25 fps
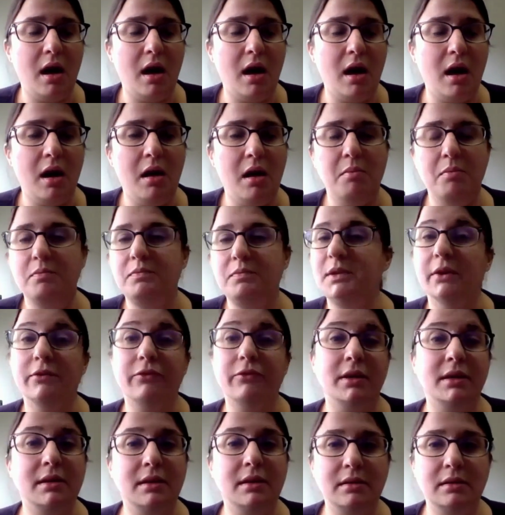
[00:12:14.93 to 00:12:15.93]
Um,
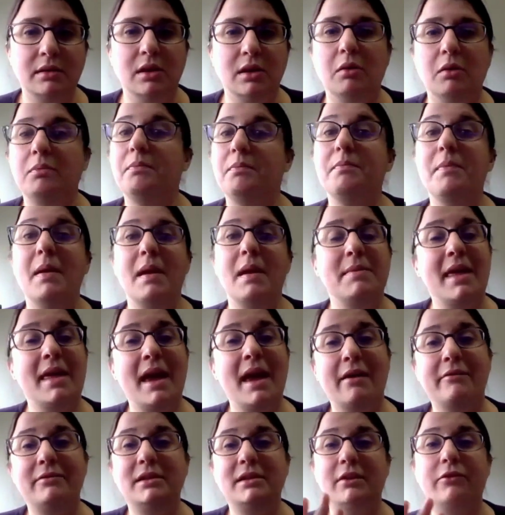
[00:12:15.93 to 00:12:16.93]
different, you know, maybe they
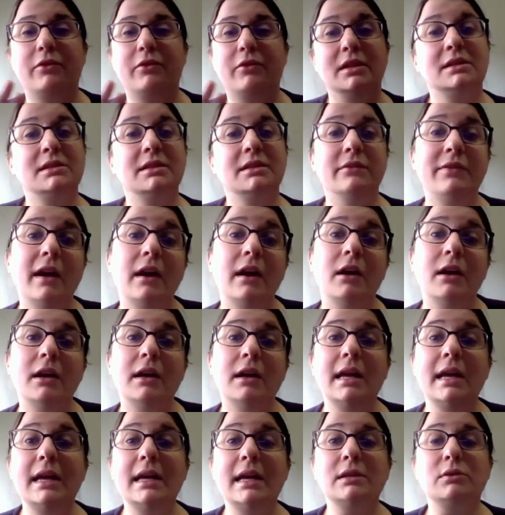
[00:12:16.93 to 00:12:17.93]
have different
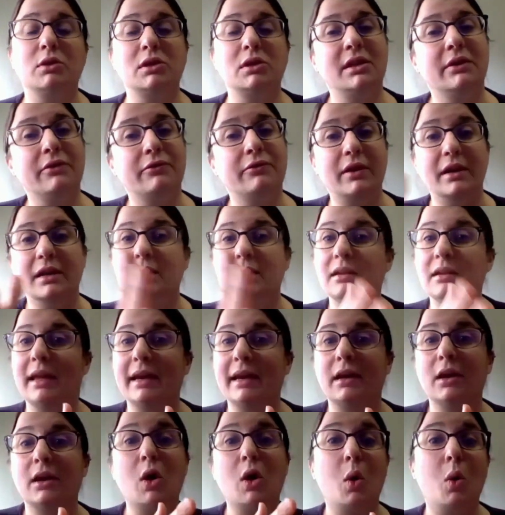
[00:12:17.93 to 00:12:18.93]
severities or different
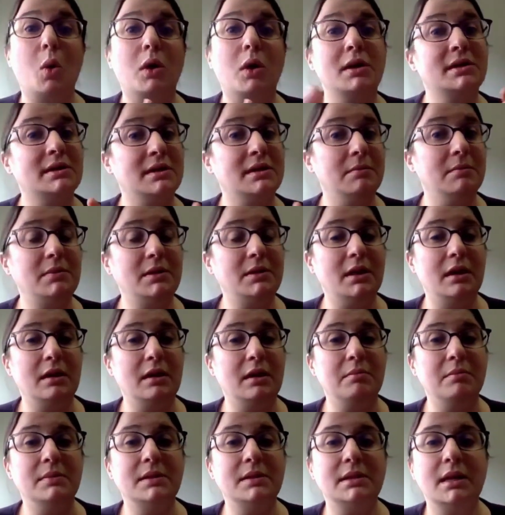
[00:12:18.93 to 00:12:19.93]
like core
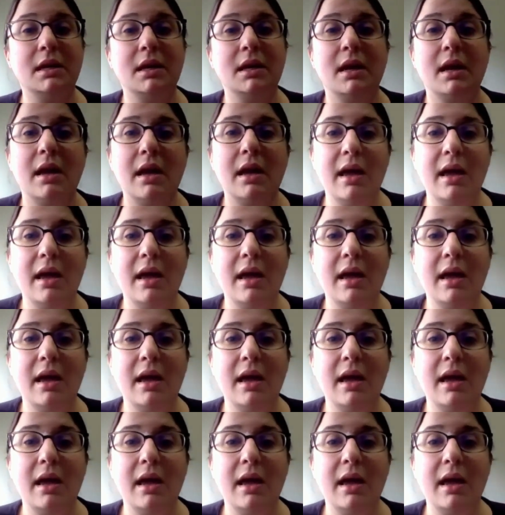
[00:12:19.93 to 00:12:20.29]
symptoms.